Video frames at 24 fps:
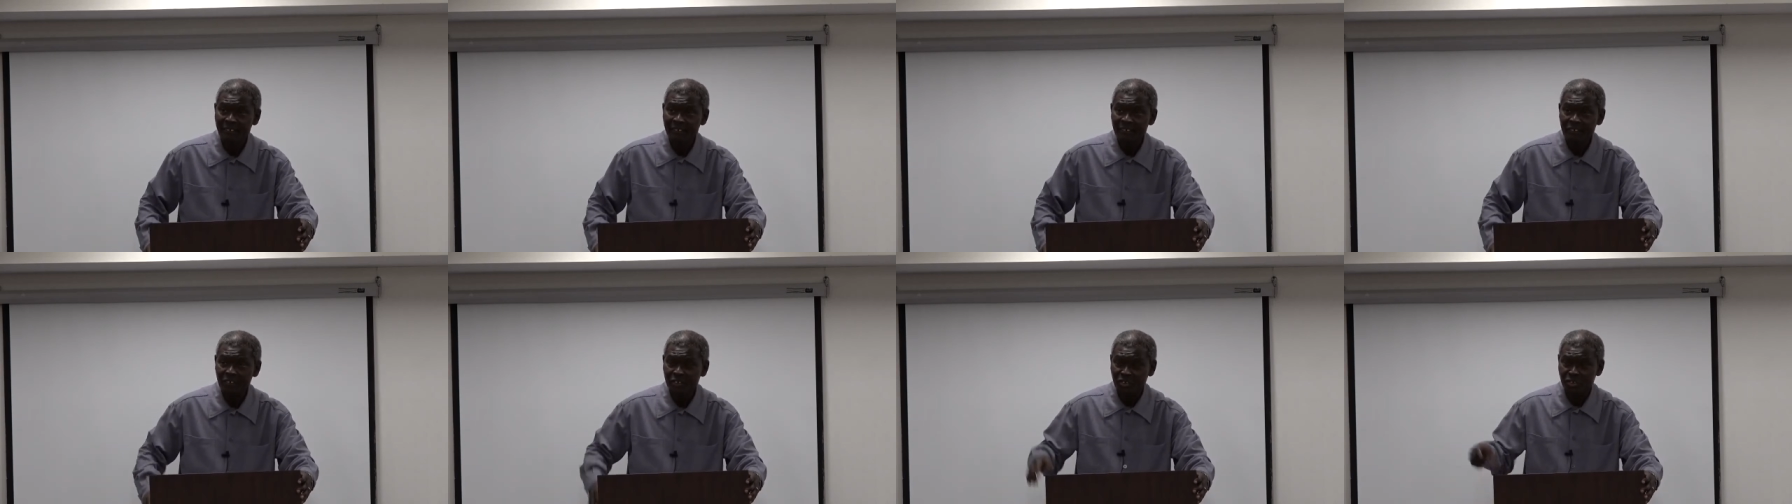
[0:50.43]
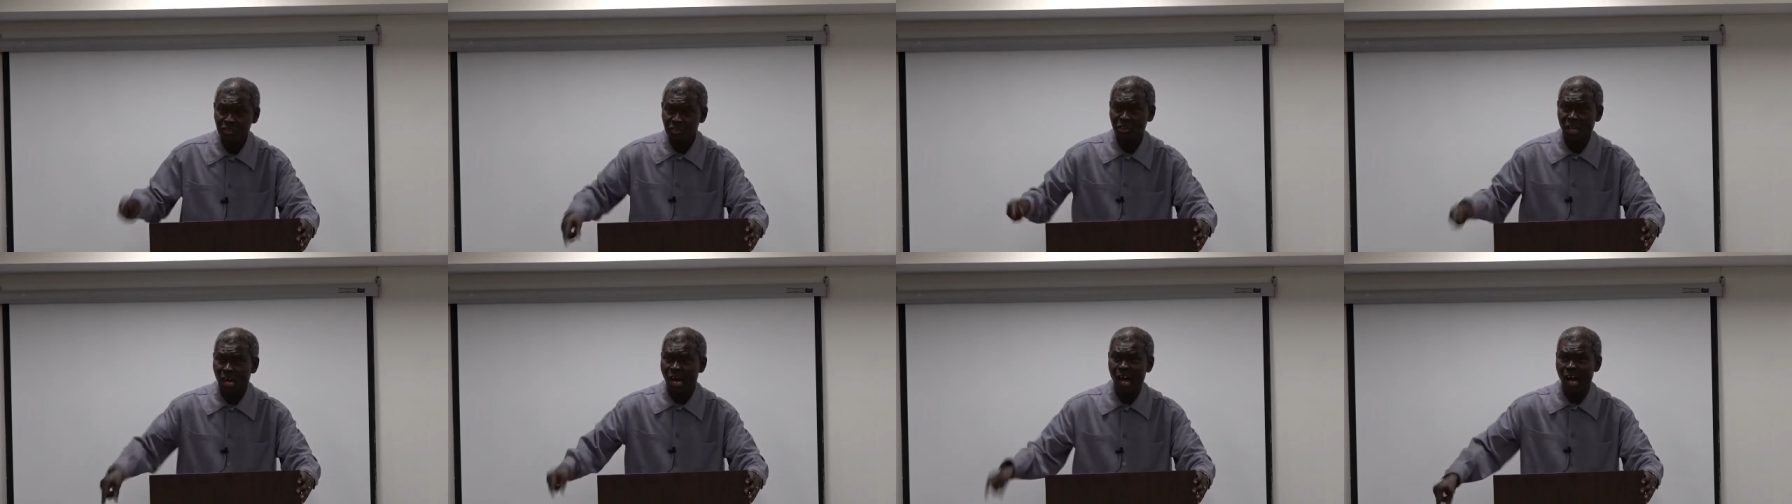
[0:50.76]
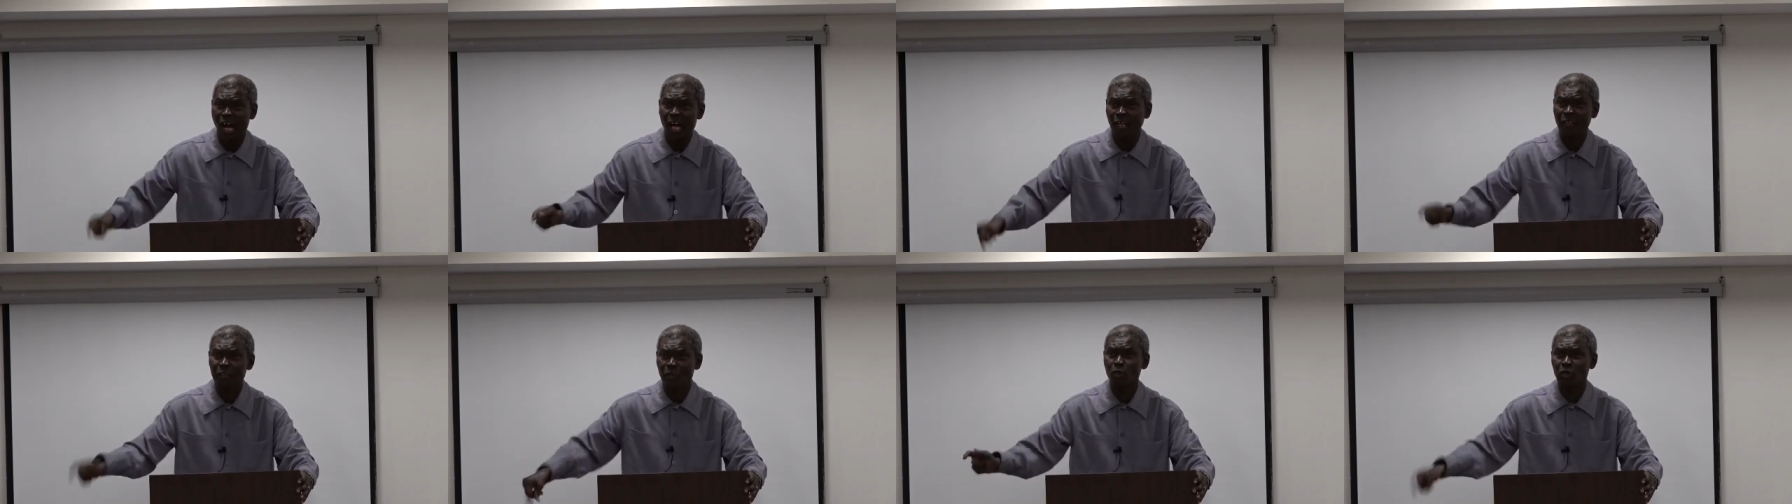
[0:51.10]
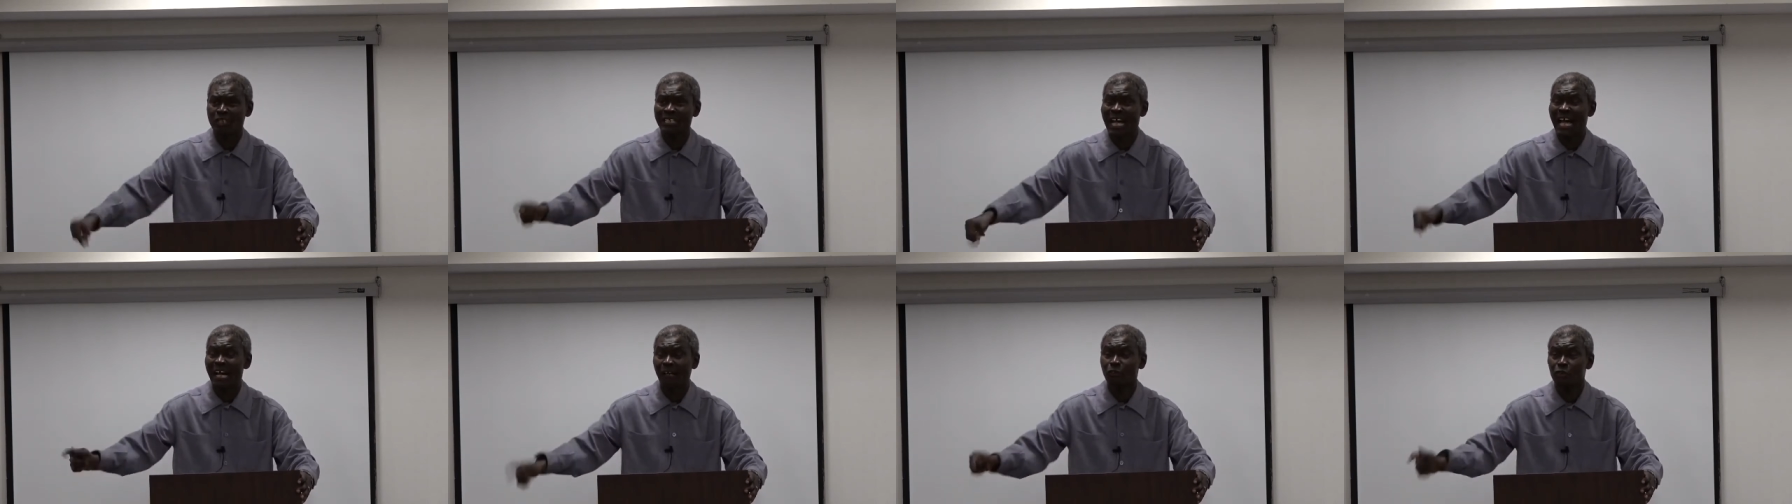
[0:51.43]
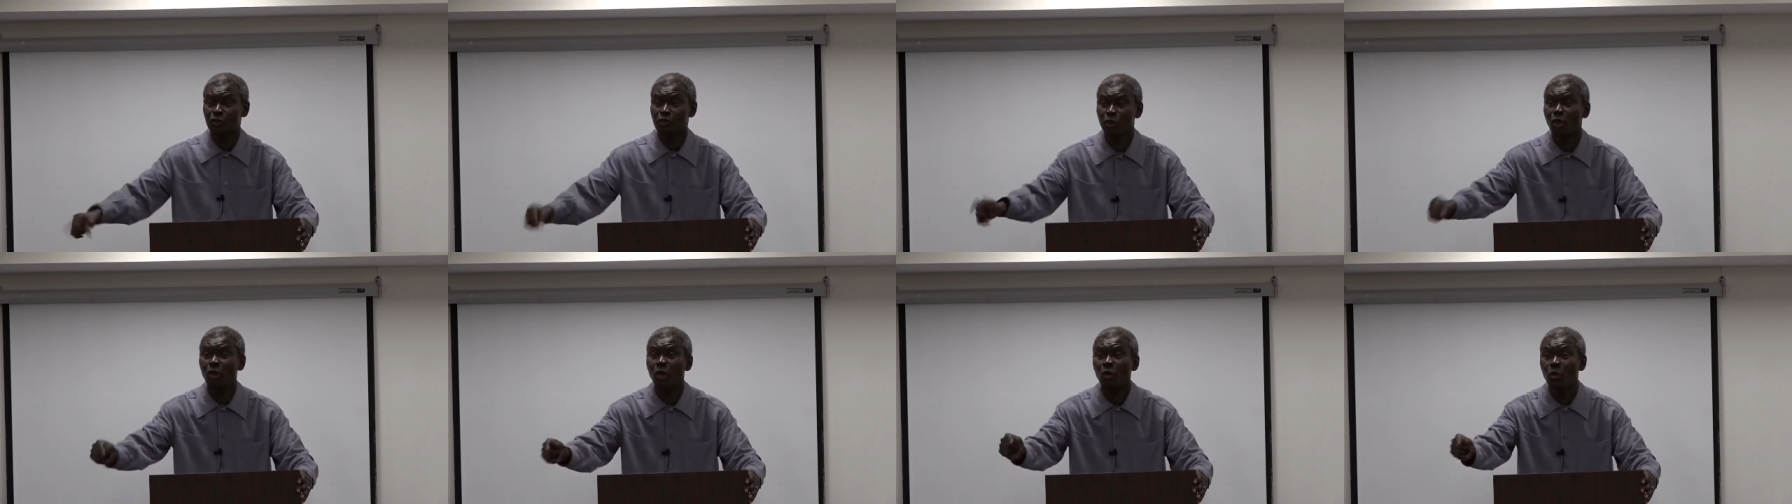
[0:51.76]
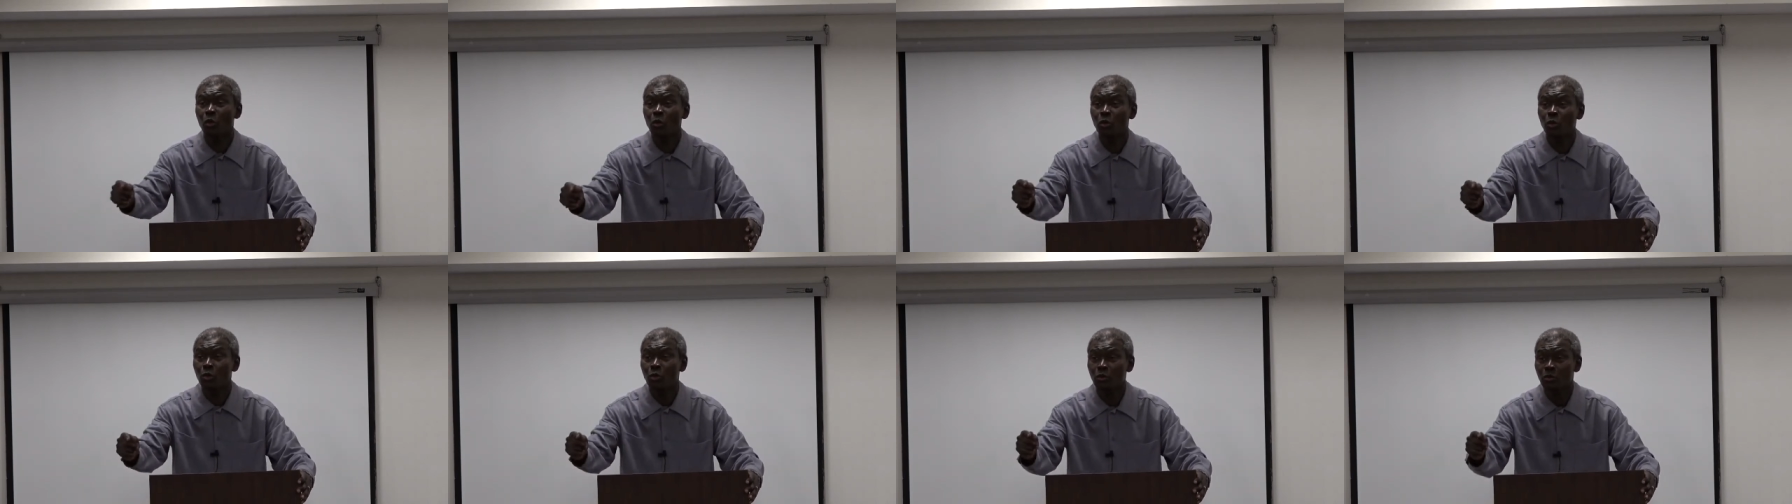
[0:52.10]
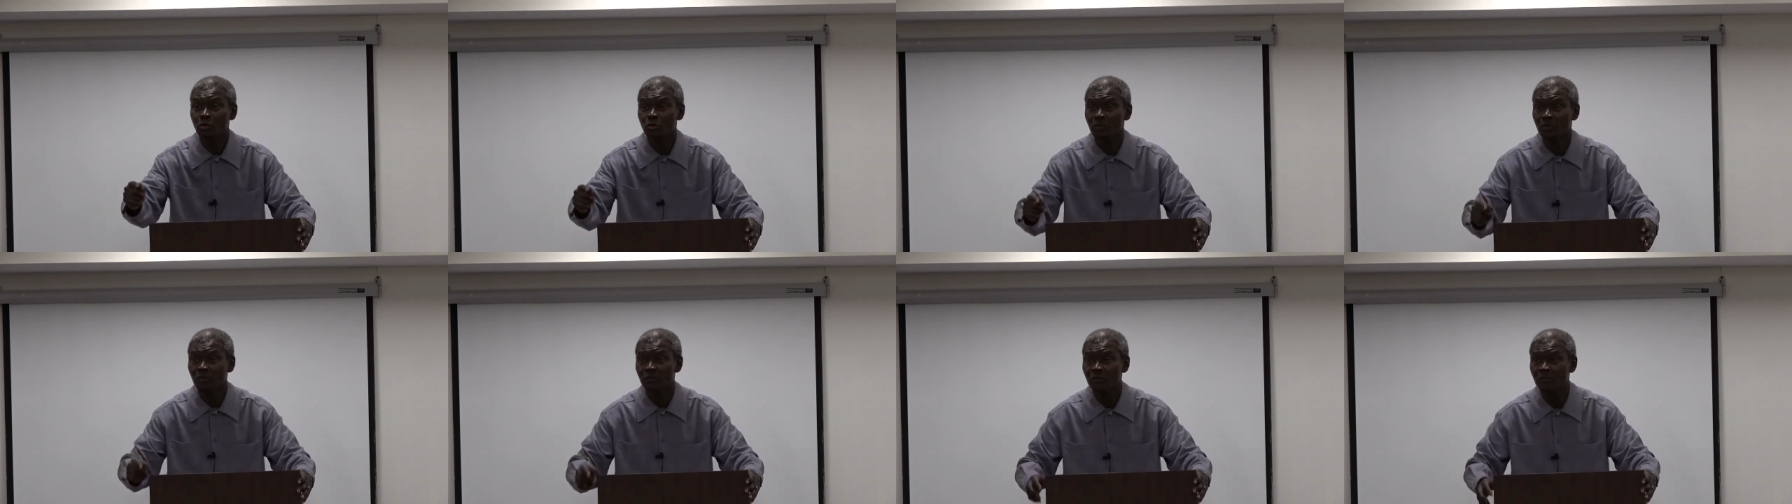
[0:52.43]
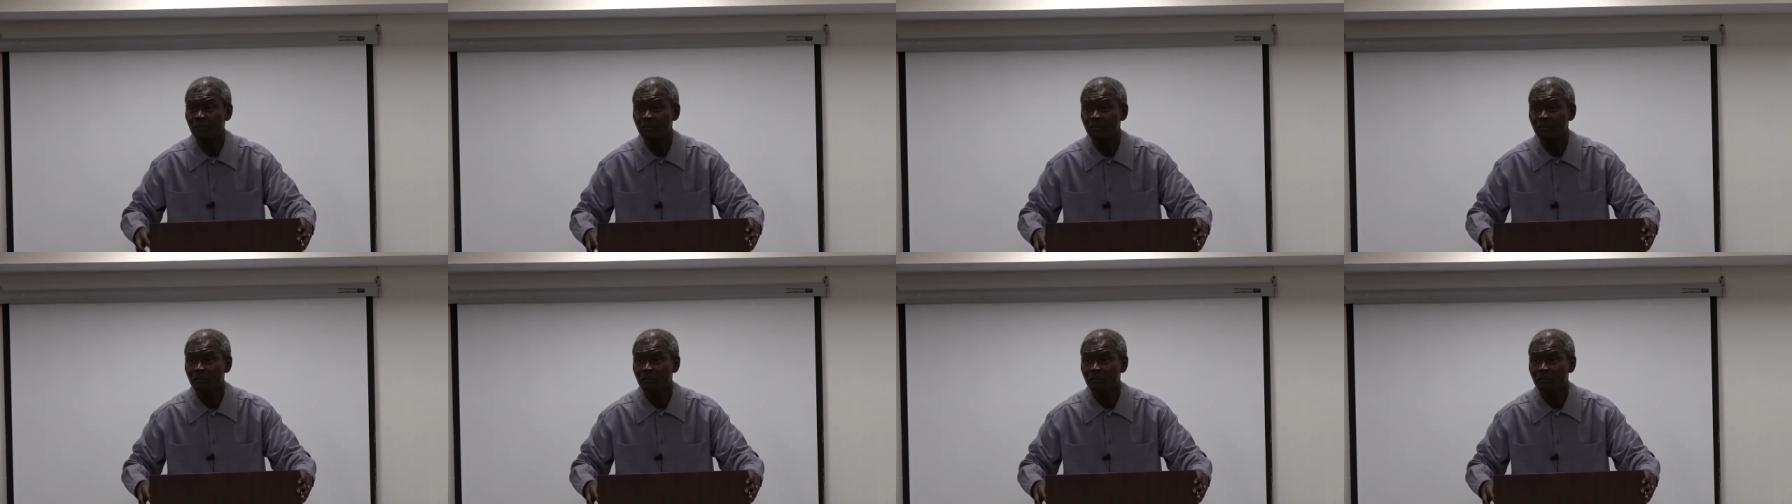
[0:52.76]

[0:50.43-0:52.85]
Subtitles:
So you can rule.